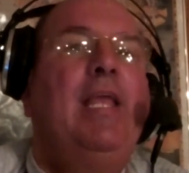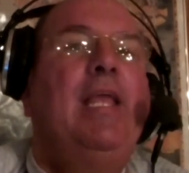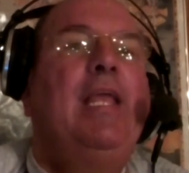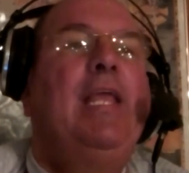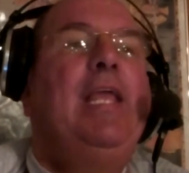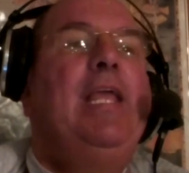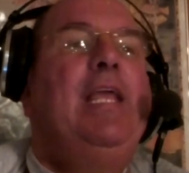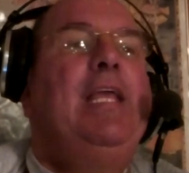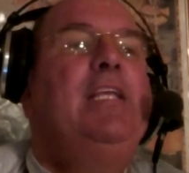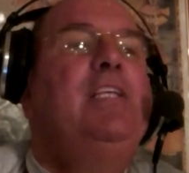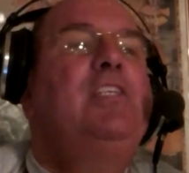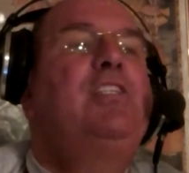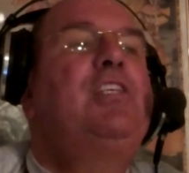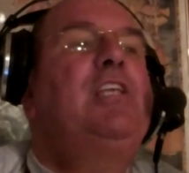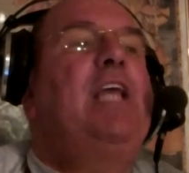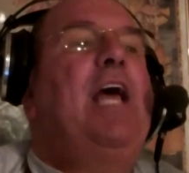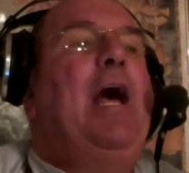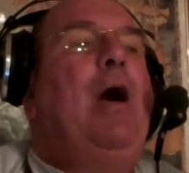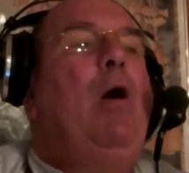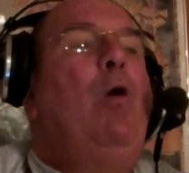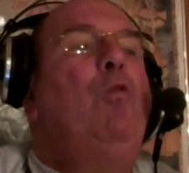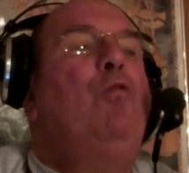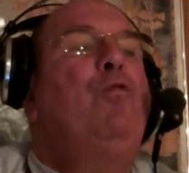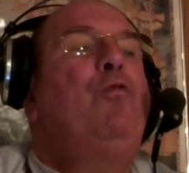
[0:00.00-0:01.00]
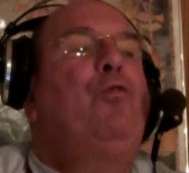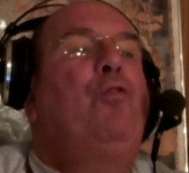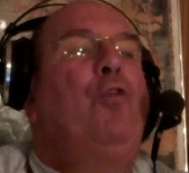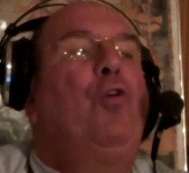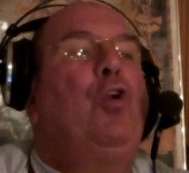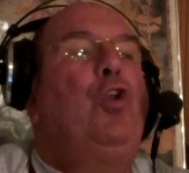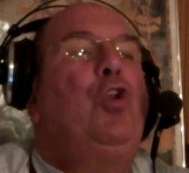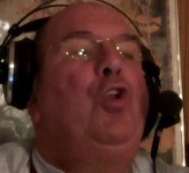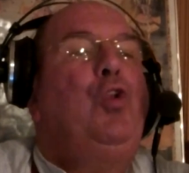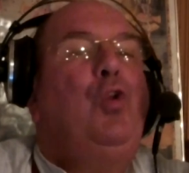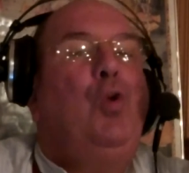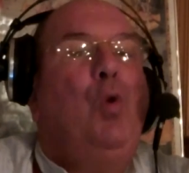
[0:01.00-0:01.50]
he's out
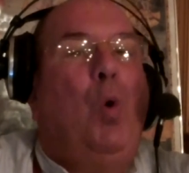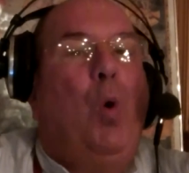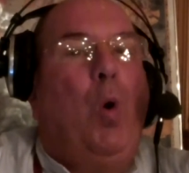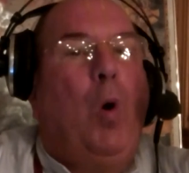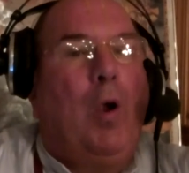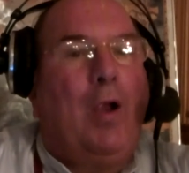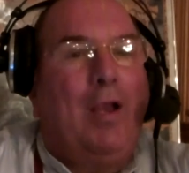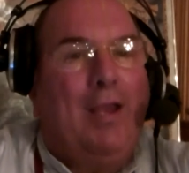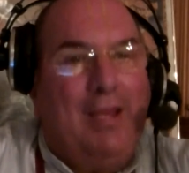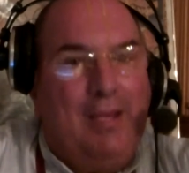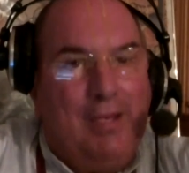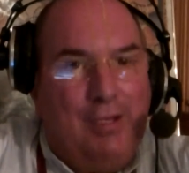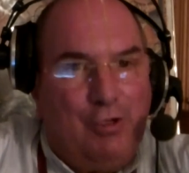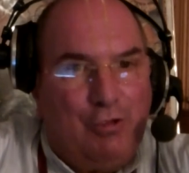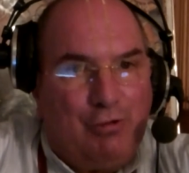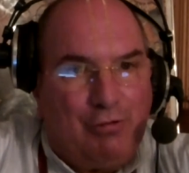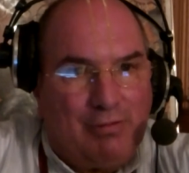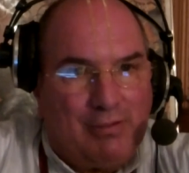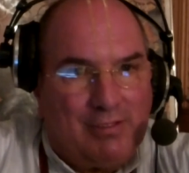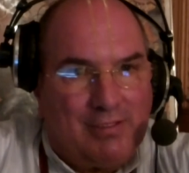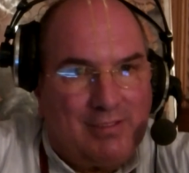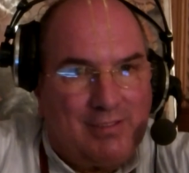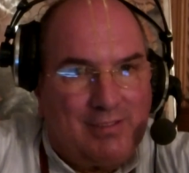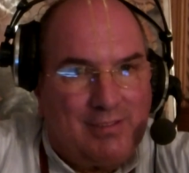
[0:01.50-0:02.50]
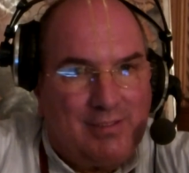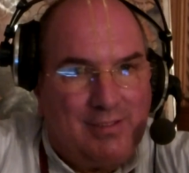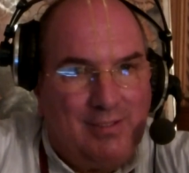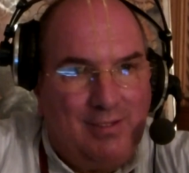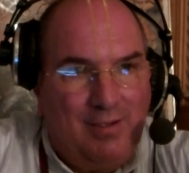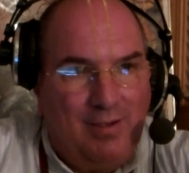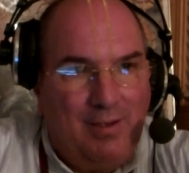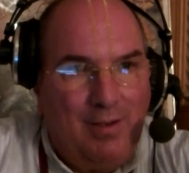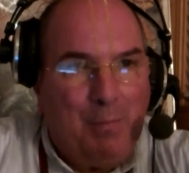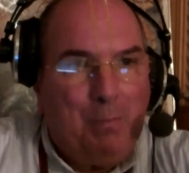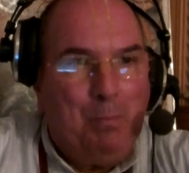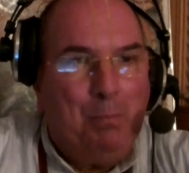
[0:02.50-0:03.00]
for your interest.
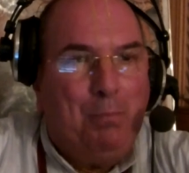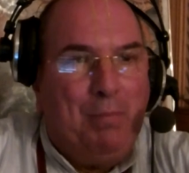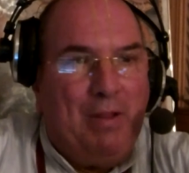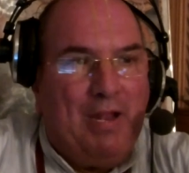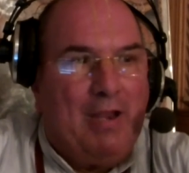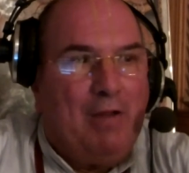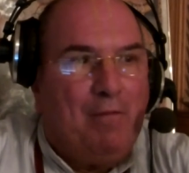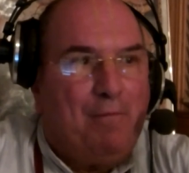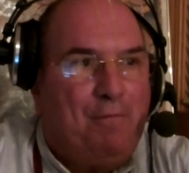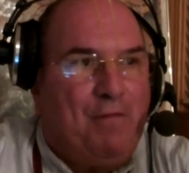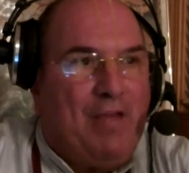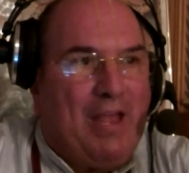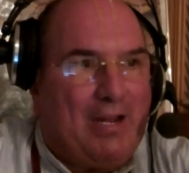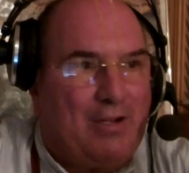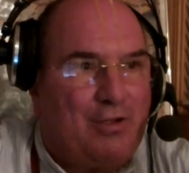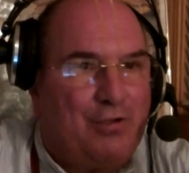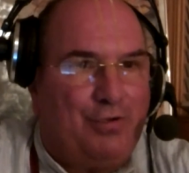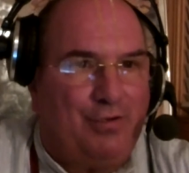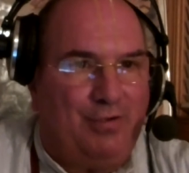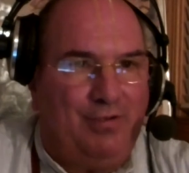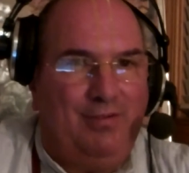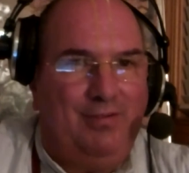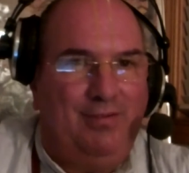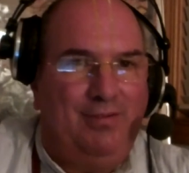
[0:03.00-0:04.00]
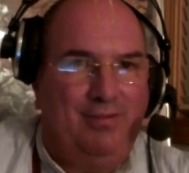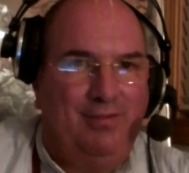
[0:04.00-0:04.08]
Benefactor.